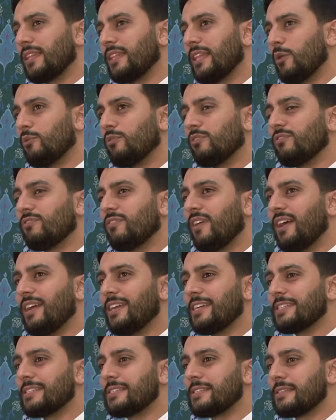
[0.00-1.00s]
that we'll
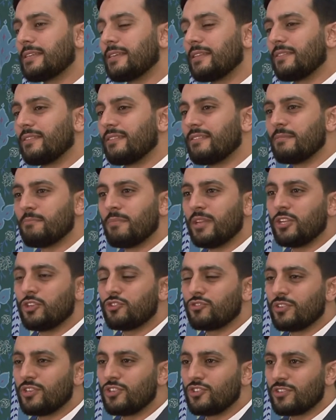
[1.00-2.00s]
find in many
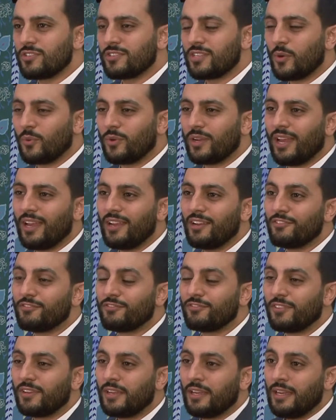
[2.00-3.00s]
traditions that we
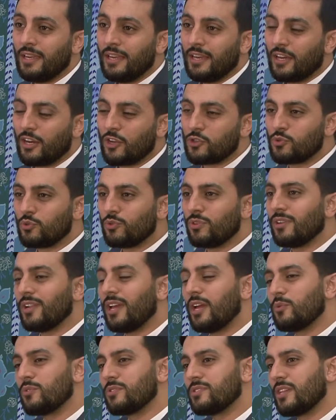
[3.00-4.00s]
have,
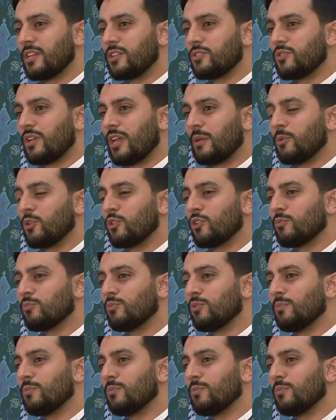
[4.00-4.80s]
Rasulullah would say to Amir